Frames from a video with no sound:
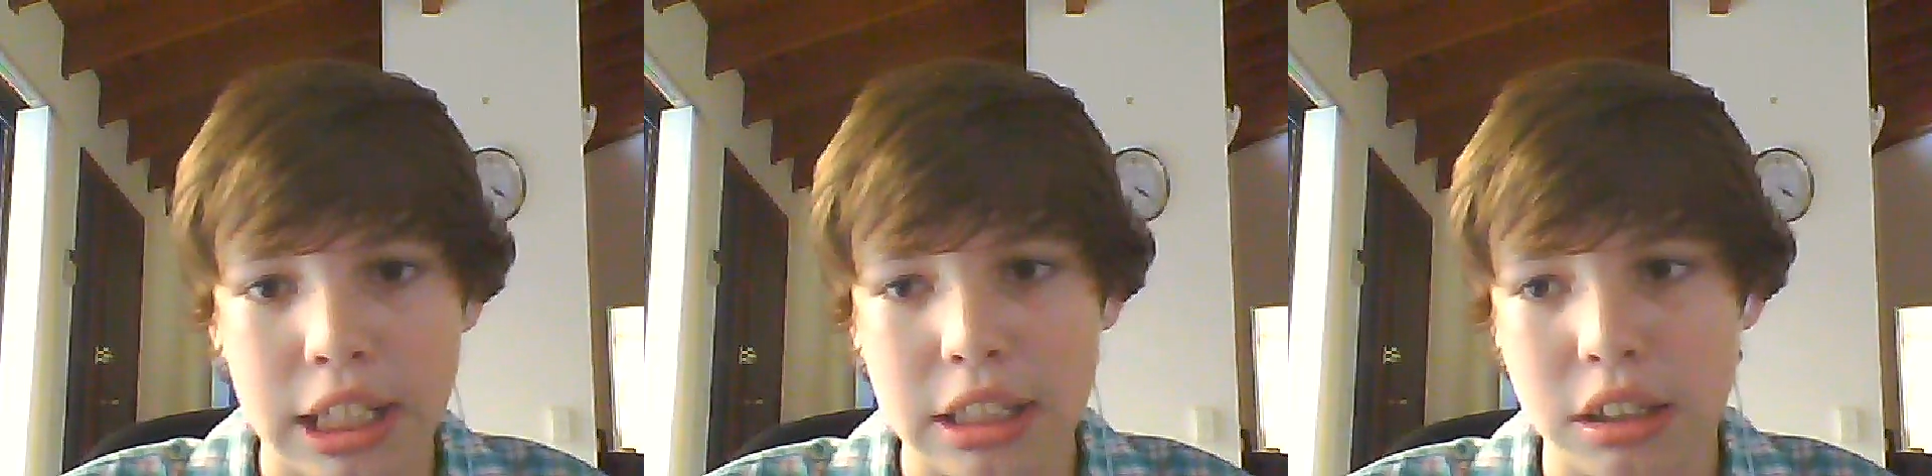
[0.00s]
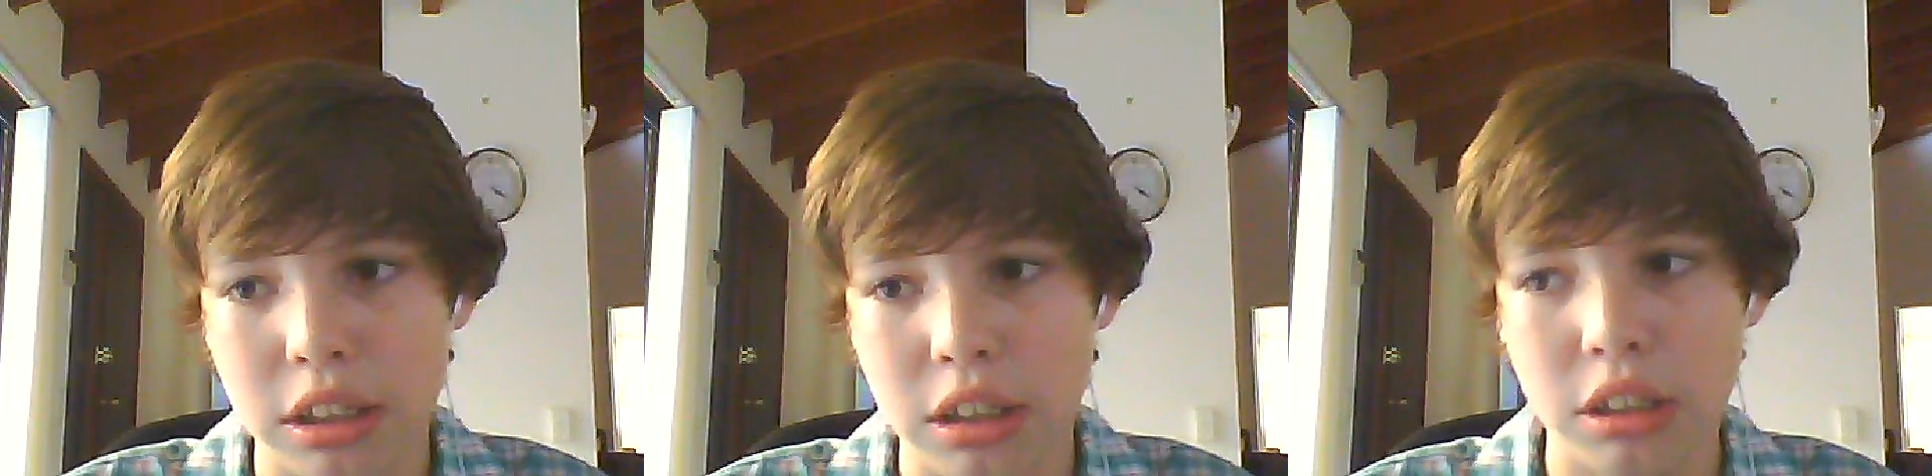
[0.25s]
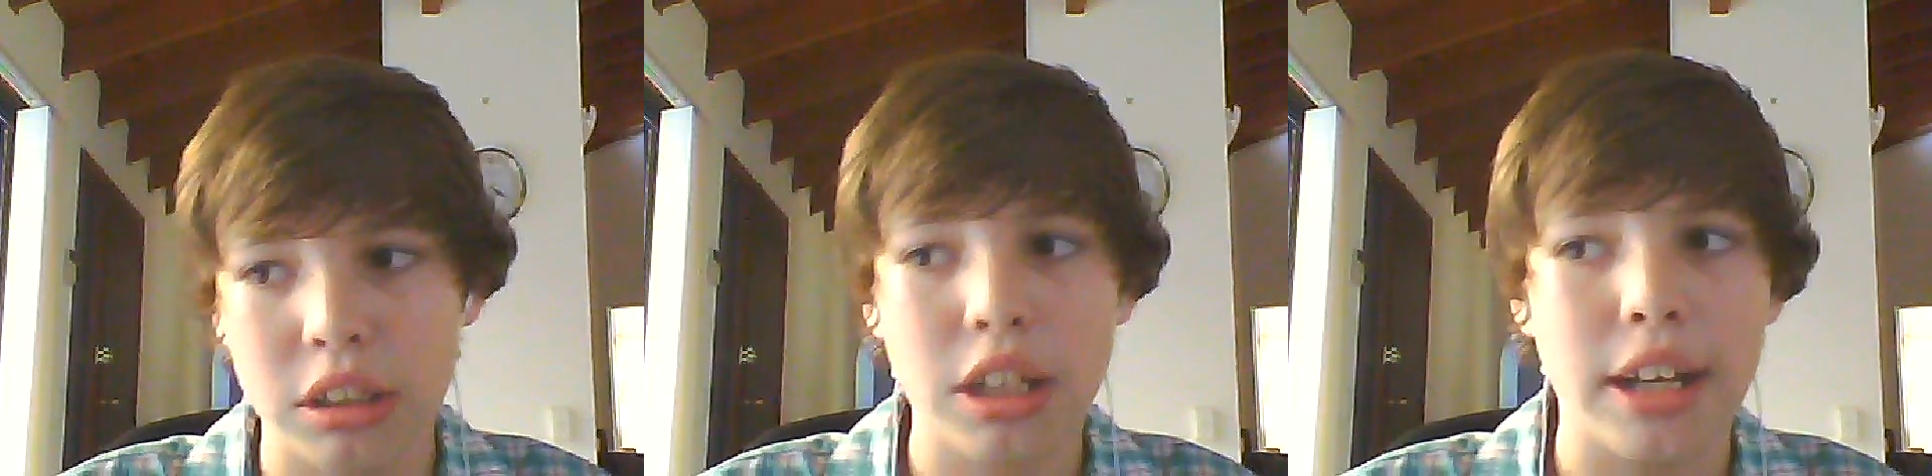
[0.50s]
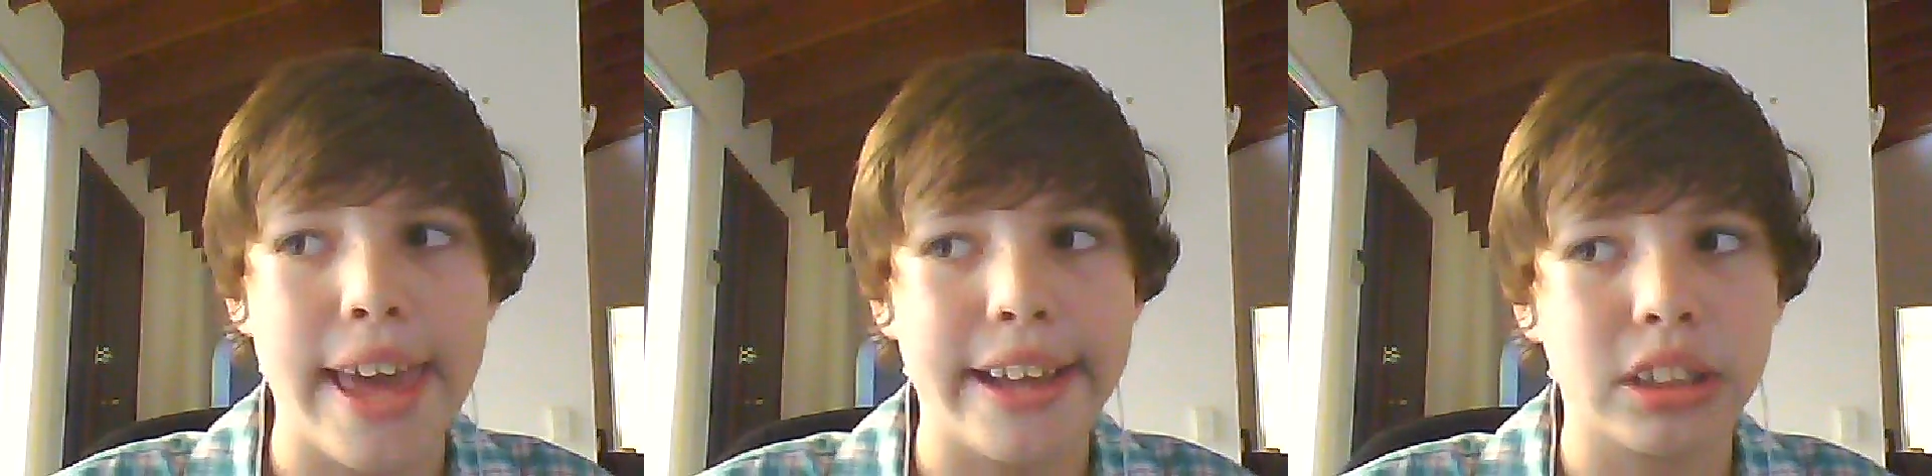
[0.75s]
like the
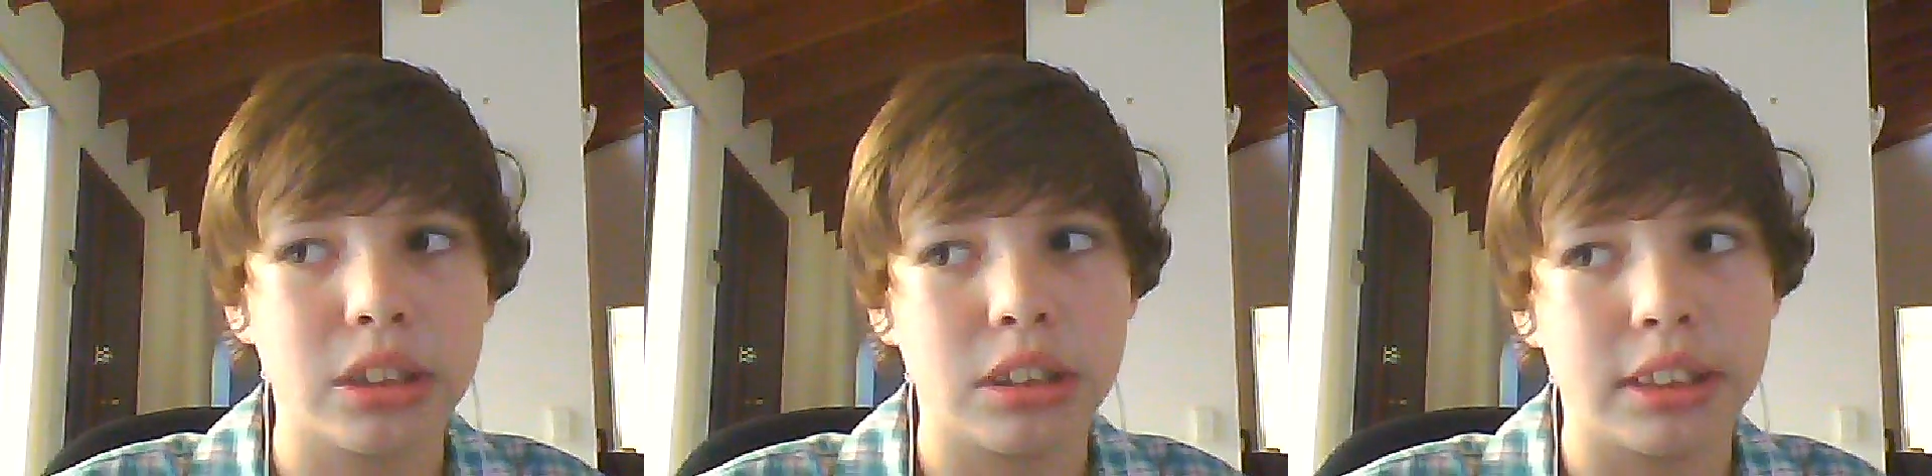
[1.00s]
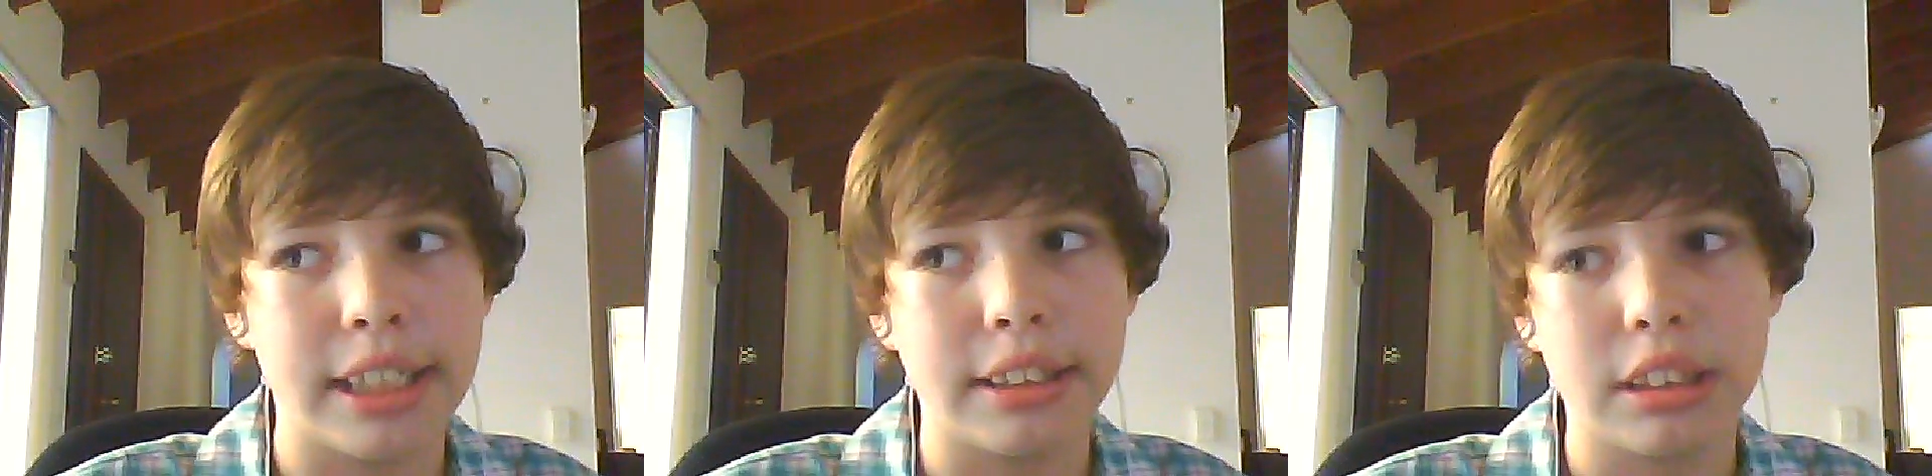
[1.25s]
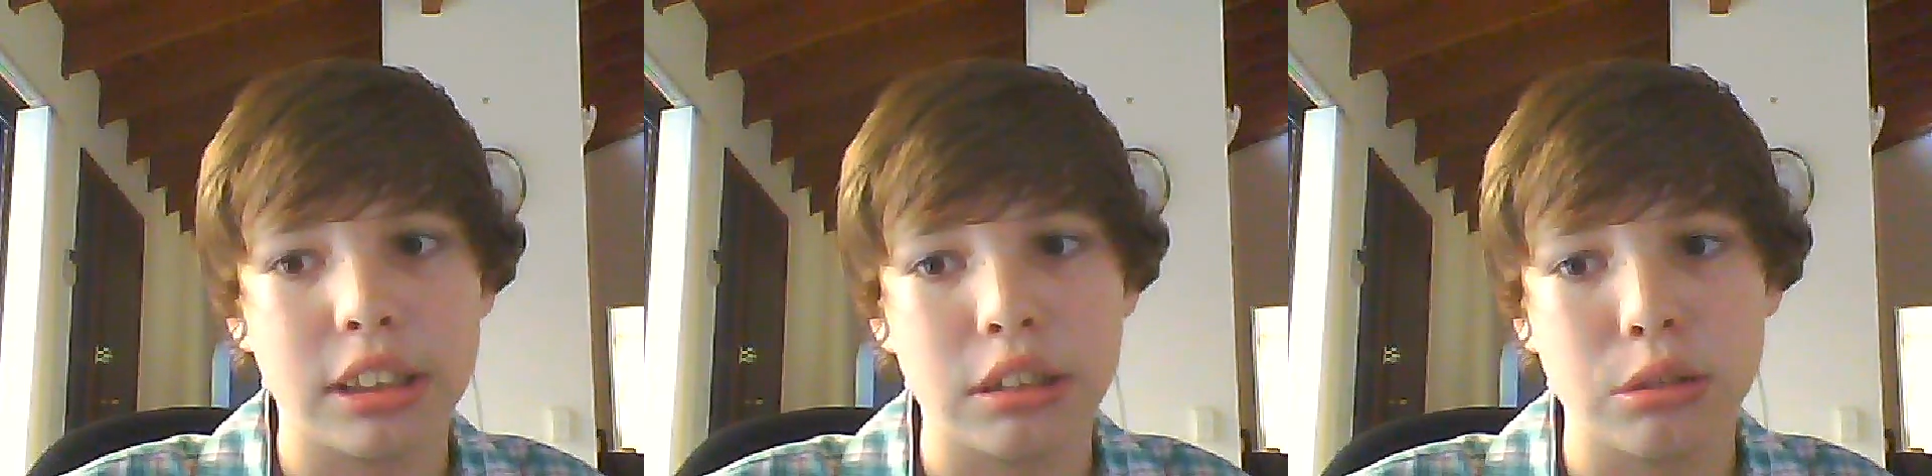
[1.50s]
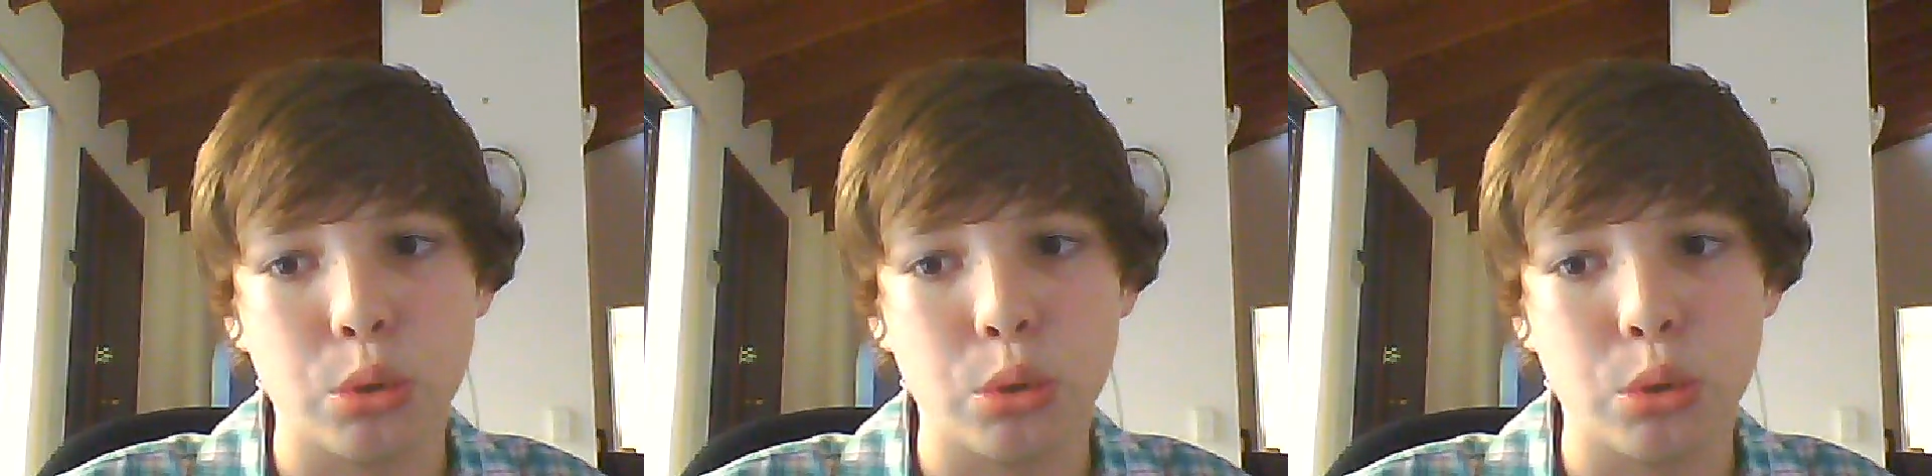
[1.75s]
Kinect sensor